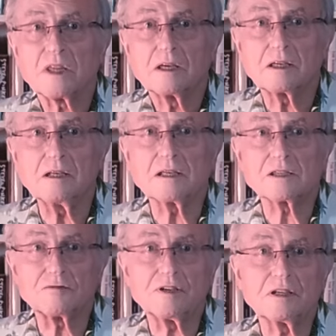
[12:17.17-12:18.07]
killing
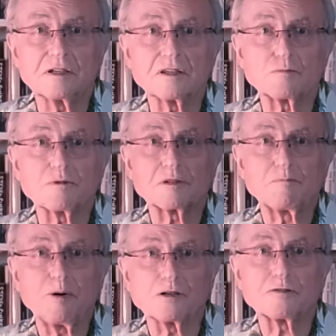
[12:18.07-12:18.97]
civilians was
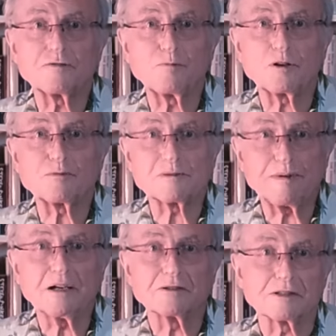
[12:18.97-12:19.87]
part of what it was
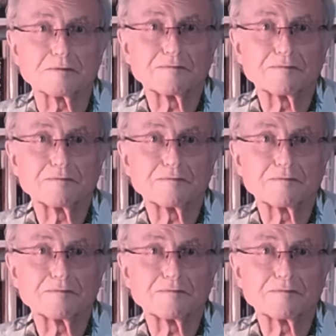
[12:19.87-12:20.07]
about.